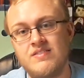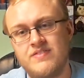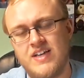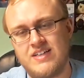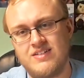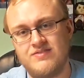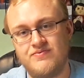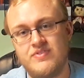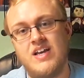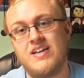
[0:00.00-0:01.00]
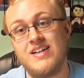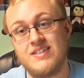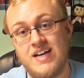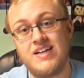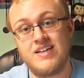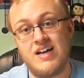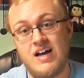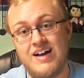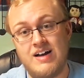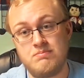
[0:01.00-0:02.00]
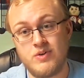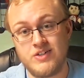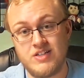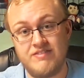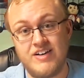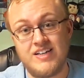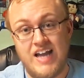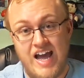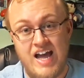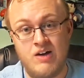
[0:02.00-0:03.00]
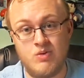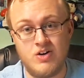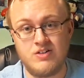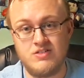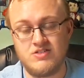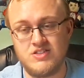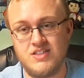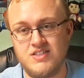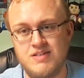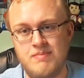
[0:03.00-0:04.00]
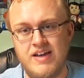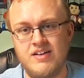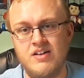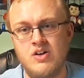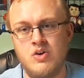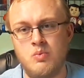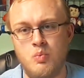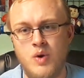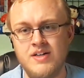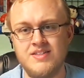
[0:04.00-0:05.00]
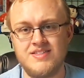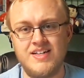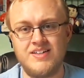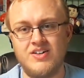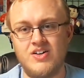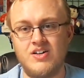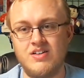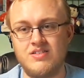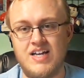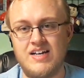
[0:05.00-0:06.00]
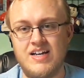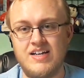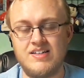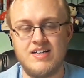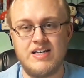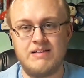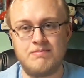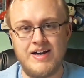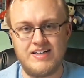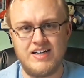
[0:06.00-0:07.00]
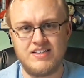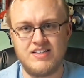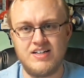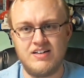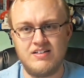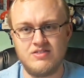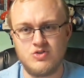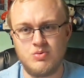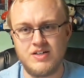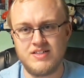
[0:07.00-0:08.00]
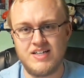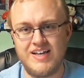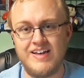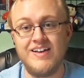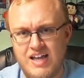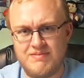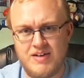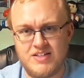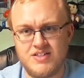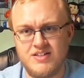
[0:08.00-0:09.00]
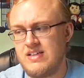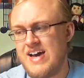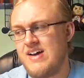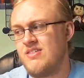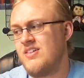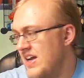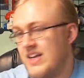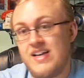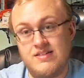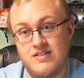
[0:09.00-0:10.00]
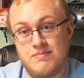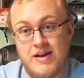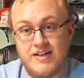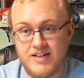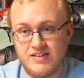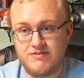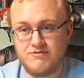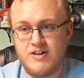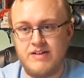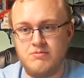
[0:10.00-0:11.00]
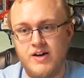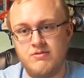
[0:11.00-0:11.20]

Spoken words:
Like, it can take upwards of an hour just to make one single 1080 by 1920 image. Now, again, depending on the frame rate,